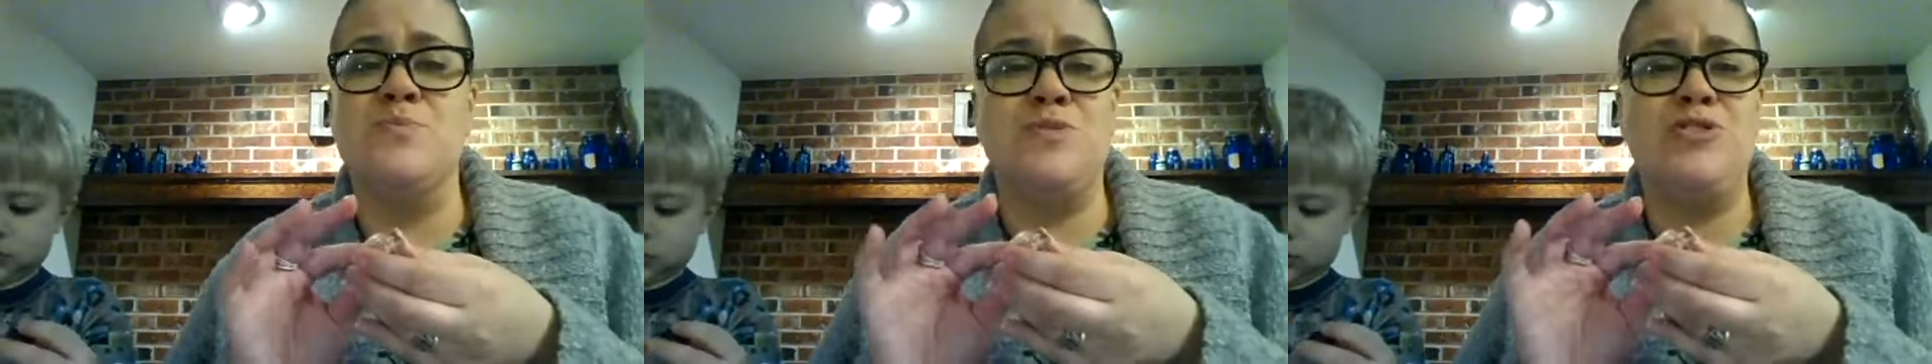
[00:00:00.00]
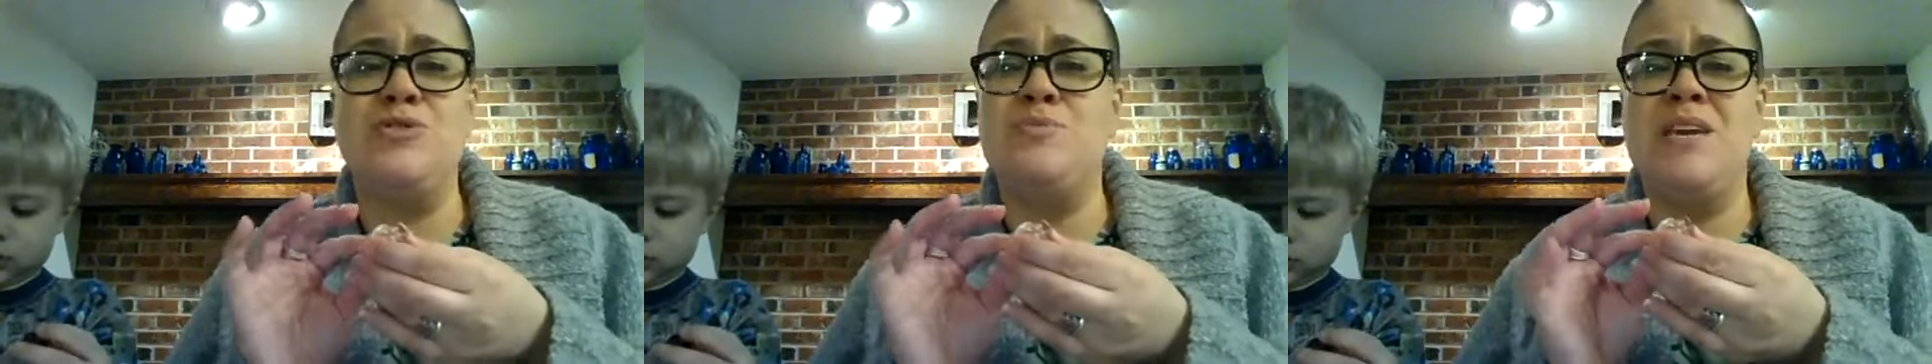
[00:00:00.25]

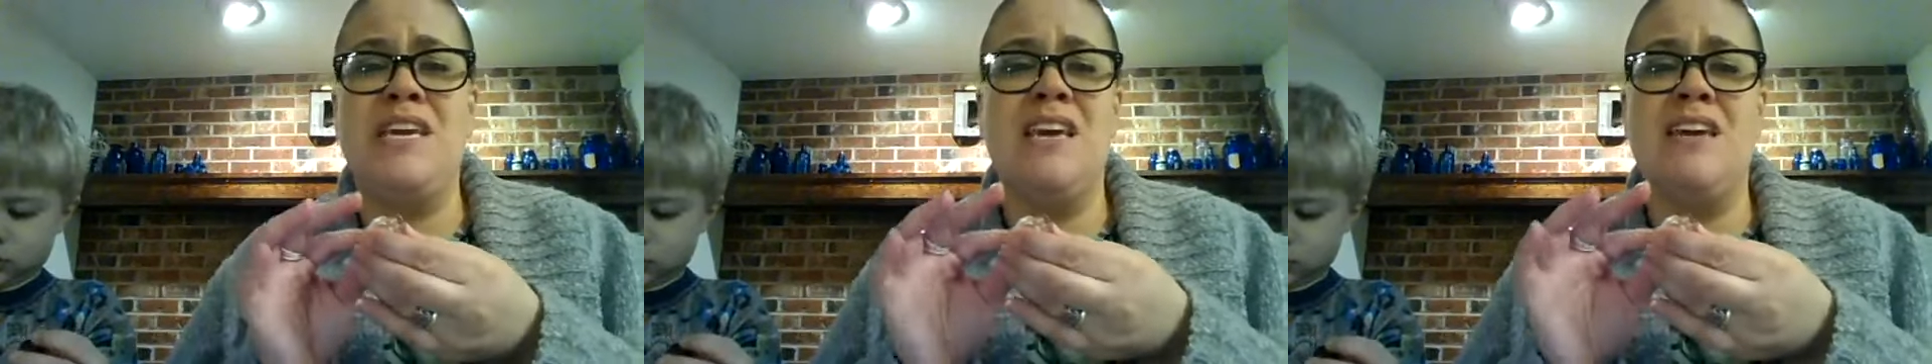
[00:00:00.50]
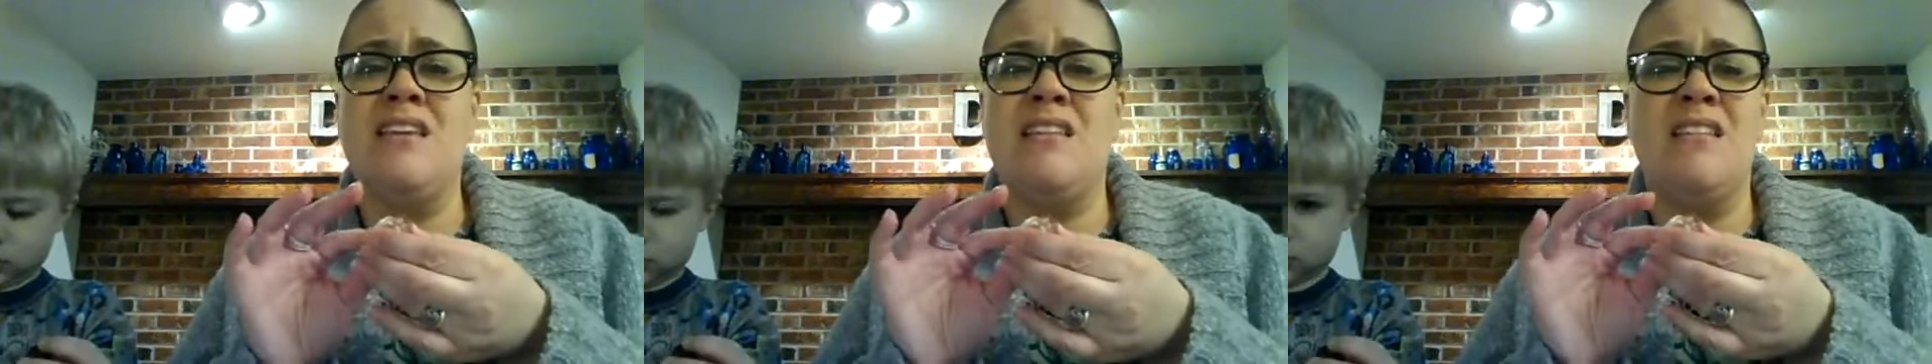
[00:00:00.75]
should be
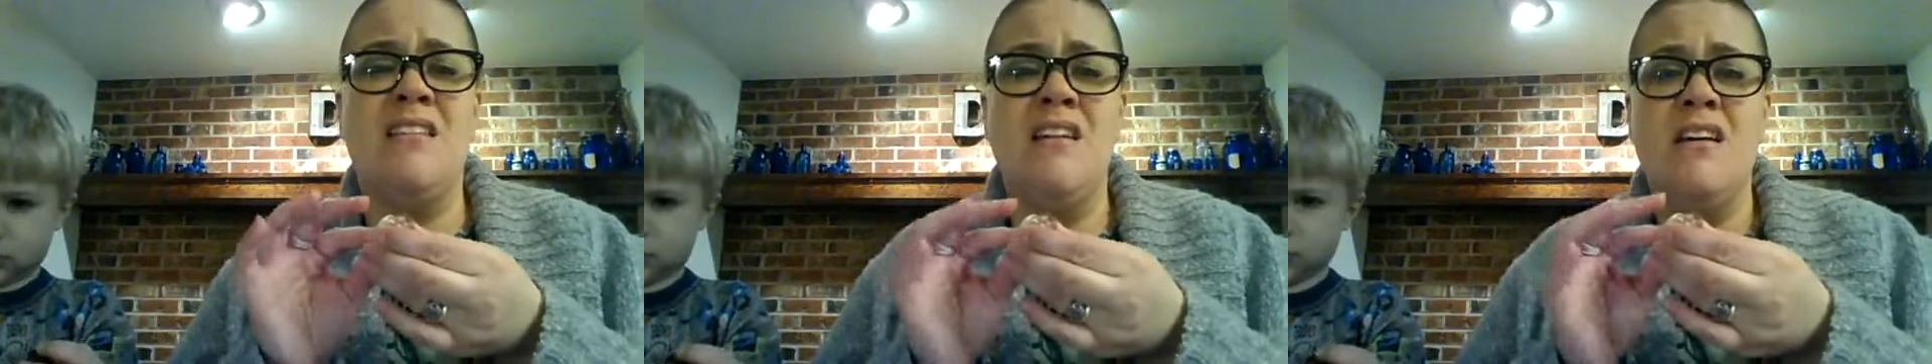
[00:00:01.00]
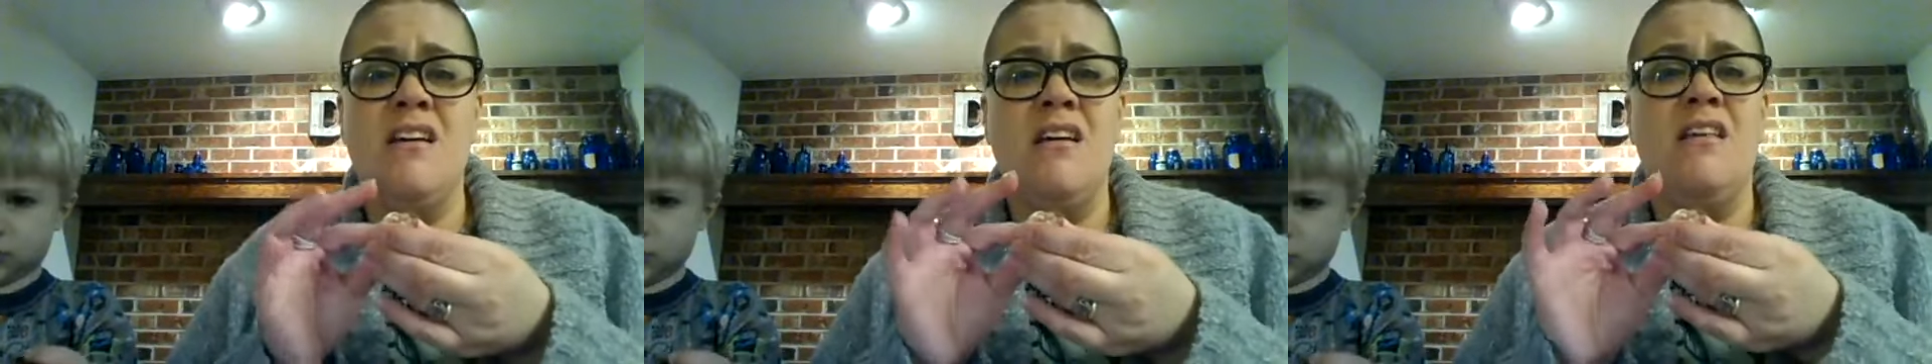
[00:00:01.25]
in
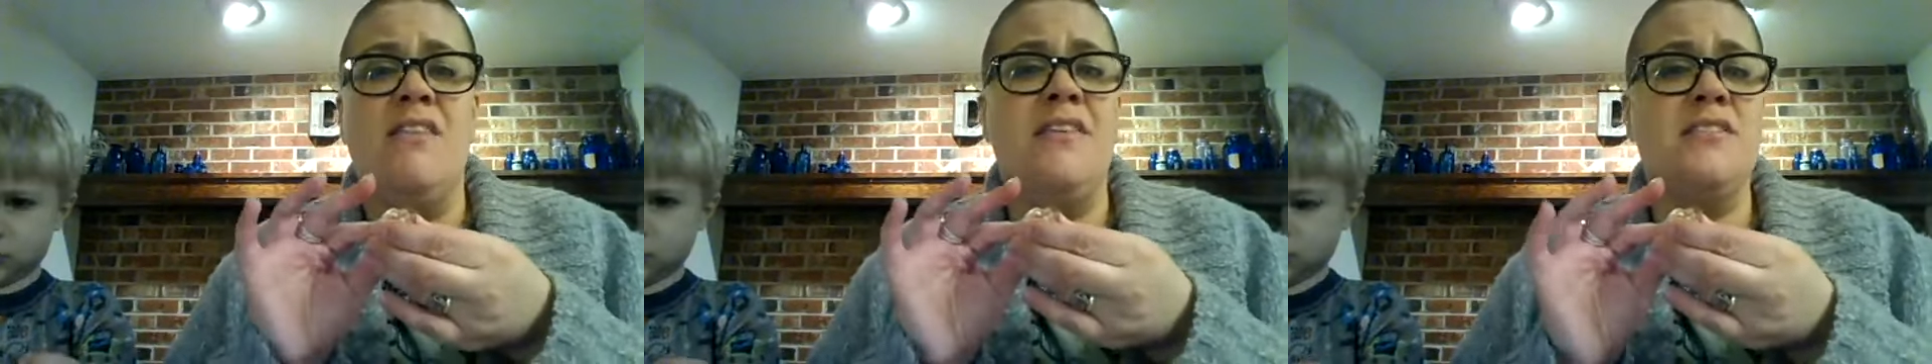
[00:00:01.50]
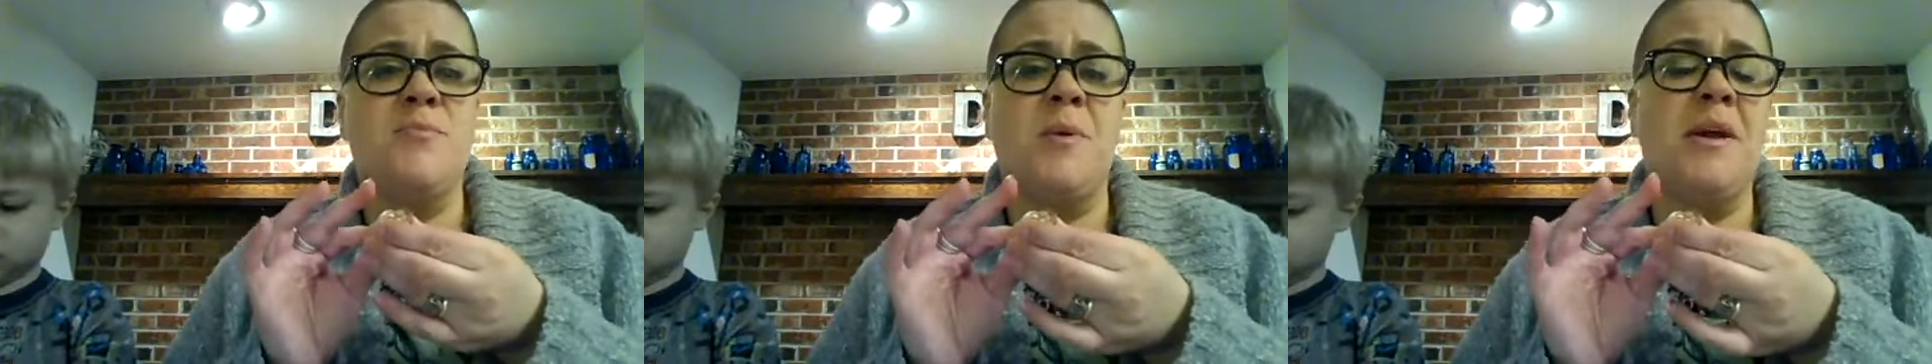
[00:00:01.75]

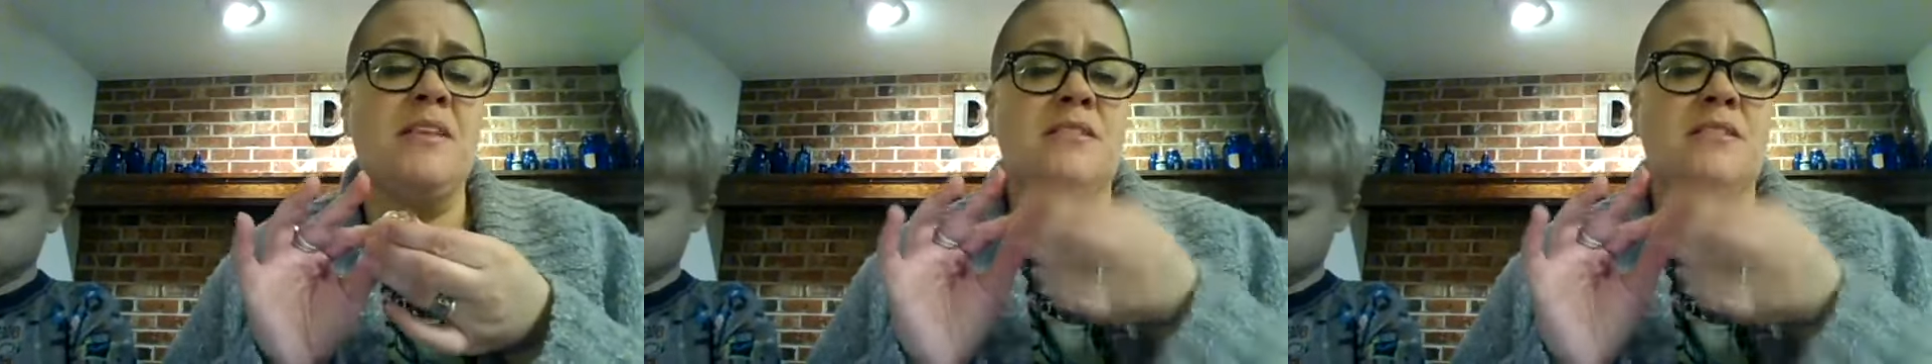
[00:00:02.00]
the spring